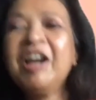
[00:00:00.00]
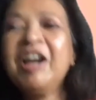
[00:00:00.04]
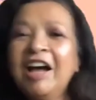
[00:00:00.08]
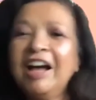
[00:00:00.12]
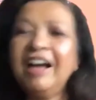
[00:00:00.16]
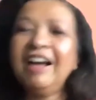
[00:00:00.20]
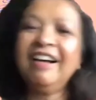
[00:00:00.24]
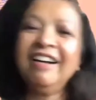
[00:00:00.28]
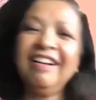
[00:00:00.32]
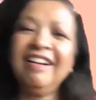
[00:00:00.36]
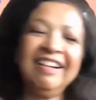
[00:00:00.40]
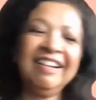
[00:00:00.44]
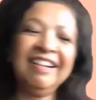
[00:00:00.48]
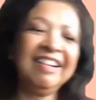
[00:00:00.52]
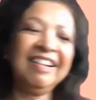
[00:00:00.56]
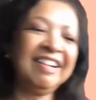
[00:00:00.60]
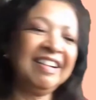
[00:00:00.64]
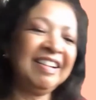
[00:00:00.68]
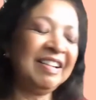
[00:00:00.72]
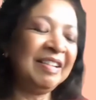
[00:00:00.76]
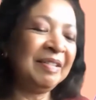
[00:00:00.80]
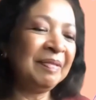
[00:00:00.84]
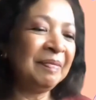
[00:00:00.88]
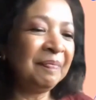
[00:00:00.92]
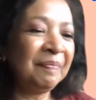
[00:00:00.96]

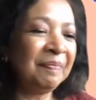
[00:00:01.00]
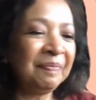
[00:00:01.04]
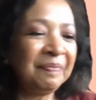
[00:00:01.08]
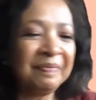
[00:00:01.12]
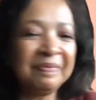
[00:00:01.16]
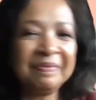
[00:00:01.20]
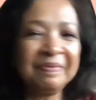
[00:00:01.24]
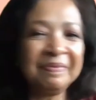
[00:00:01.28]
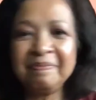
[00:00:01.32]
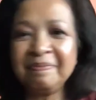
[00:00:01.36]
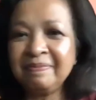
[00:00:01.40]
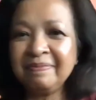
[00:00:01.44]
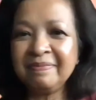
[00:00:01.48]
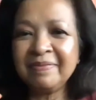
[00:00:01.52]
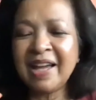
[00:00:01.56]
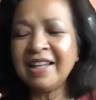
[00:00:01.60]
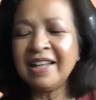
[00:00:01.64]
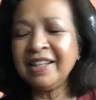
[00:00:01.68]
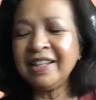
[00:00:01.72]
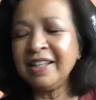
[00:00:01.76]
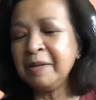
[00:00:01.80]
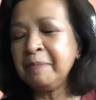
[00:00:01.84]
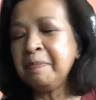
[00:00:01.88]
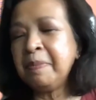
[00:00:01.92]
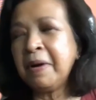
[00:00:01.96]
I
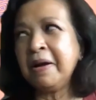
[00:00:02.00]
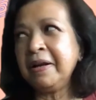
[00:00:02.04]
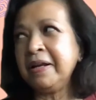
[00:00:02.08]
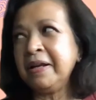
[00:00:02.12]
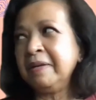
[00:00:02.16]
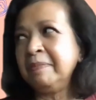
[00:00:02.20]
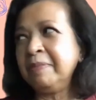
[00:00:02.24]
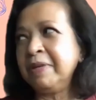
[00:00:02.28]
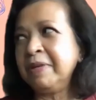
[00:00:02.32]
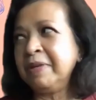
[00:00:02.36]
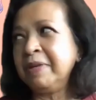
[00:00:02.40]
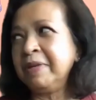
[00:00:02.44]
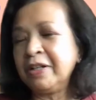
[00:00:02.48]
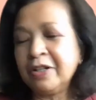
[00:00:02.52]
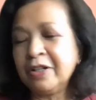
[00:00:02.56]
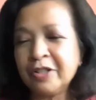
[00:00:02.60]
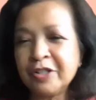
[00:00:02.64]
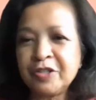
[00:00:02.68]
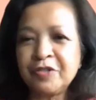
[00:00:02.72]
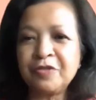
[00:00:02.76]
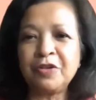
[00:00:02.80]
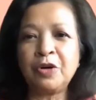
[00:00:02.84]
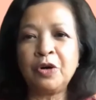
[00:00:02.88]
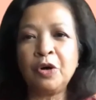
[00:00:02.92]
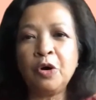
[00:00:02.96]
think partly because
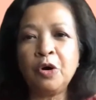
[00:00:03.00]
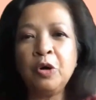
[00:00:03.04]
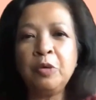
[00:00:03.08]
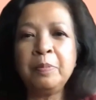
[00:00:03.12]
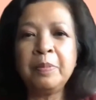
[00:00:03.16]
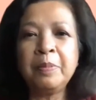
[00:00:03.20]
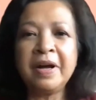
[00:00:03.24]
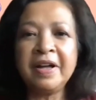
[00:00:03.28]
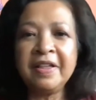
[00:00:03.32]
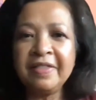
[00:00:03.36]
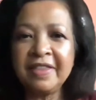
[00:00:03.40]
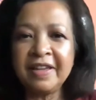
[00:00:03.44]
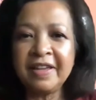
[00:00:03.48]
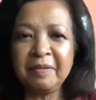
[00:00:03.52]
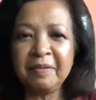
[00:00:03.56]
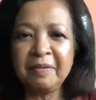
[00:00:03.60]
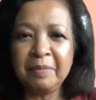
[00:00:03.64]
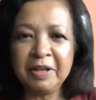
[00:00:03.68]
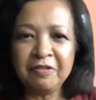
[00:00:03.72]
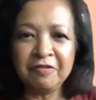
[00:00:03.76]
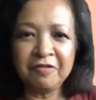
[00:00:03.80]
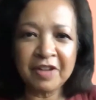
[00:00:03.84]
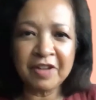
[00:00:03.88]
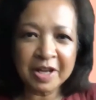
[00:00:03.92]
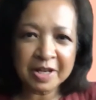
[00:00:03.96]
for a whole month I've
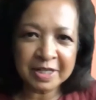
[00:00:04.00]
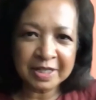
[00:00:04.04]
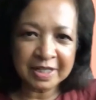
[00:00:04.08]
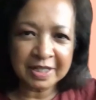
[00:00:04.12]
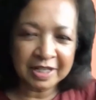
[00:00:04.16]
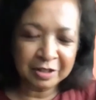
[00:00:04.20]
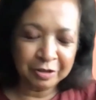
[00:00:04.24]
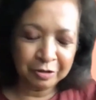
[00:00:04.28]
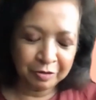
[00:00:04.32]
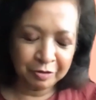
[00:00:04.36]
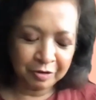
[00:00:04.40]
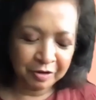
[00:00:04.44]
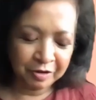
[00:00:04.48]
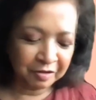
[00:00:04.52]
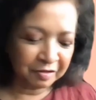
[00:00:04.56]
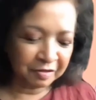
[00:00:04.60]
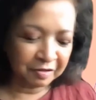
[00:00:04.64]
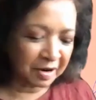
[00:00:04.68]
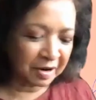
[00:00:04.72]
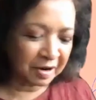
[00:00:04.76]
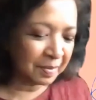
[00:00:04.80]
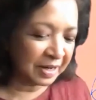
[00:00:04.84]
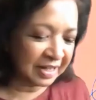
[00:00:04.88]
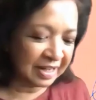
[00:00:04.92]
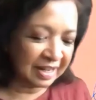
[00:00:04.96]
been fasting during
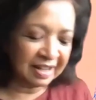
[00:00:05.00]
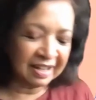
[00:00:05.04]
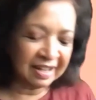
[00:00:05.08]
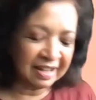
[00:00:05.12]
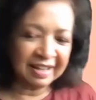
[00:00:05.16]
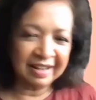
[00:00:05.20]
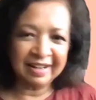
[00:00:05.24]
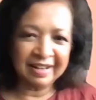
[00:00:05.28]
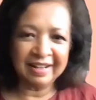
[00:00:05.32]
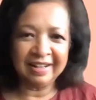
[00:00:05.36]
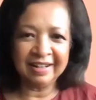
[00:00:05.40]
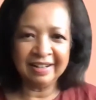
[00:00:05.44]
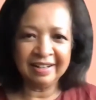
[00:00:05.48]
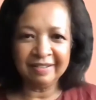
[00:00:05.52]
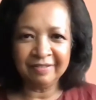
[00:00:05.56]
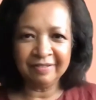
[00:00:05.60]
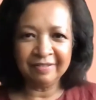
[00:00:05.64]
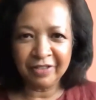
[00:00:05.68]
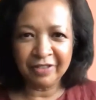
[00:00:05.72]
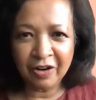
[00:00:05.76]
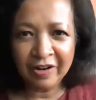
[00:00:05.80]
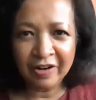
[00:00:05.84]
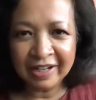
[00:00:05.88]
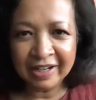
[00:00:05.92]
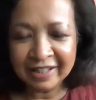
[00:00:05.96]
Ramadan and
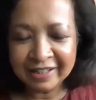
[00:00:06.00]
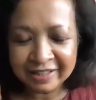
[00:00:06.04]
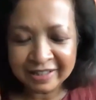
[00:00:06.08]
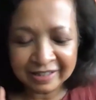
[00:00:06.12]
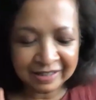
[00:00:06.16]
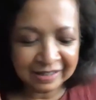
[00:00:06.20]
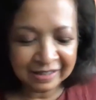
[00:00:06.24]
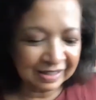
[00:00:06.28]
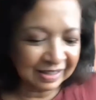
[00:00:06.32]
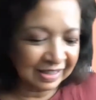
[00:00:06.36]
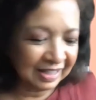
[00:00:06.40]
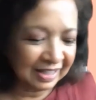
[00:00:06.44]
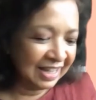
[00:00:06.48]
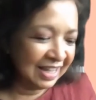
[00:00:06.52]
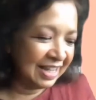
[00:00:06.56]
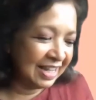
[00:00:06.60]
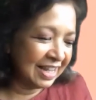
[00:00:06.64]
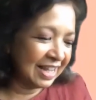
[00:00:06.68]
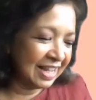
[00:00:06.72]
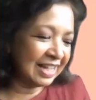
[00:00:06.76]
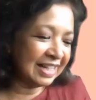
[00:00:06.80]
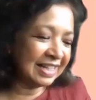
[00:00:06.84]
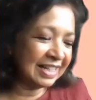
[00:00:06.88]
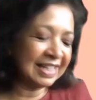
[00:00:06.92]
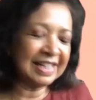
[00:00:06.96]
very little
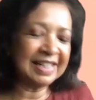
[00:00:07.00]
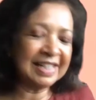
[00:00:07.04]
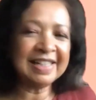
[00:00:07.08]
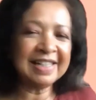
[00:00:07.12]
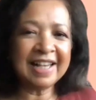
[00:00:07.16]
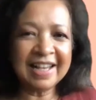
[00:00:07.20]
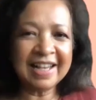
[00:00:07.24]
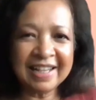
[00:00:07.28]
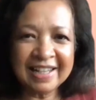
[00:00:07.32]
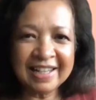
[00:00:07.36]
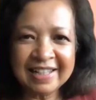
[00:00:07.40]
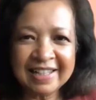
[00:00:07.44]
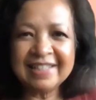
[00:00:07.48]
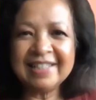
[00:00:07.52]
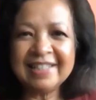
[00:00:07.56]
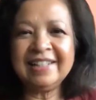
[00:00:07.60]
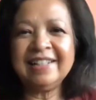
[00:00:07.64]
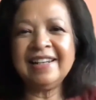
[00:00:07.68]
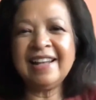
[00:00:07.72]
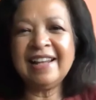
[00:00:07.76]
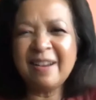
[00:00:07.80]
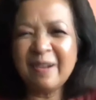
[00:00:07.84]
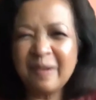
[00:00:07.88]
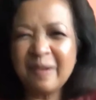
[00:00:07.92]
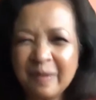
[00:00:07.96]
exercise, and
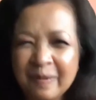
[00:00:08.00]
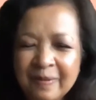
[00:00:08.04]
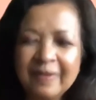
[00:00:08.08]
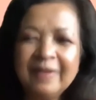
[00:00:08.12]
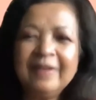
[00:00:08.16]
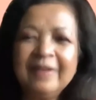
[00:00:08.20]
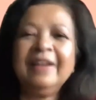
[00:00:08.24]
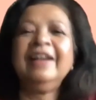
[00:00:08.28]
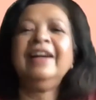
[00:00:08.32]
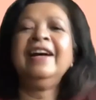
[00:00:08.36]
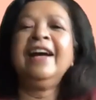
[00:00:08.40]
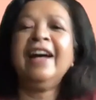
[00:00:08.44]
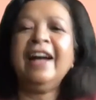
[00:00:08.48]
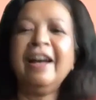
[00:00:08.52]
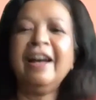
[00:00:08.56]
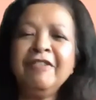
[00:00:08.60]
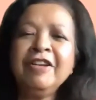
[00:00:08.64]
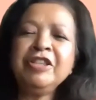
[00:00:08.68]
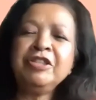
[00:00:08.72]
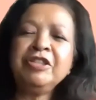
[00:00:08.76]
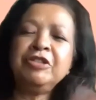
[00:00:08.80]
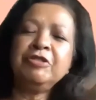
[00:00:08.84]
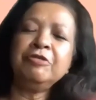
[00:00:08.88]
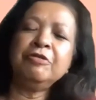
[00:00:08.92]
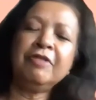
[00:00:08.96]
now
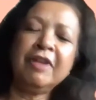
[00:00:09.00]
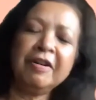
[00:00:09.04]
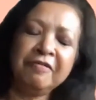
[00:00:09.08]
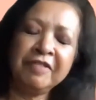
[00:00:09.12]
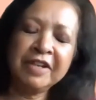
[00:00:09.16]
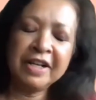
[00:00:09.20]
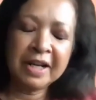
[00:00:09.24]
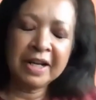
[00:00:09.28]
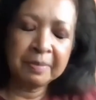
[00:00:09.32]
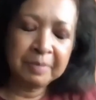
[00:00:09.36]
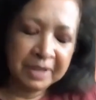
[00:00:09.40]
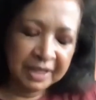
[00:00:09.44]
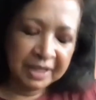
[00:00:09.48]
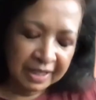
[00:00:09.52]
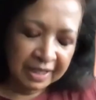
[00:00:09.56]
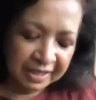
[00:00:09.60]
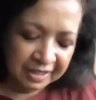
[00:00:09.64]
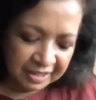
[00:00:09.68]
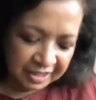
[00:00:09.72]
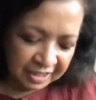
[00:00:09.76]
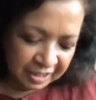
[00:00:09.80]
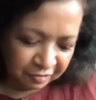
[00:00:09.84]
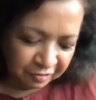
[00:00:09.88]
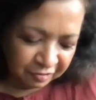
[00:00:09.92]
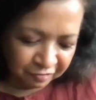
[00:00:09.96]
having to rev it up again
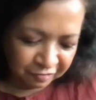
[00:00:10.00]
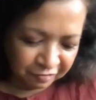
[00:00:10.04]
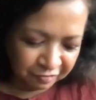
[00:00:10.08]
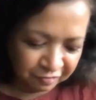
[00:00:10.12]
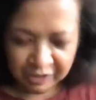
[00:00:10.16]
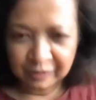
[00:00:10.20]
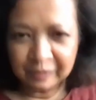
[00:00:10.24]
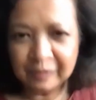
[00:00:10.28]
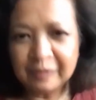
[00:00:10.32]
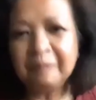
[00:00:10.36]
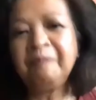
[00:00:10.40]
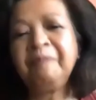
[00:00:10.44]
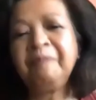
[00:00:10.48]
is difficult.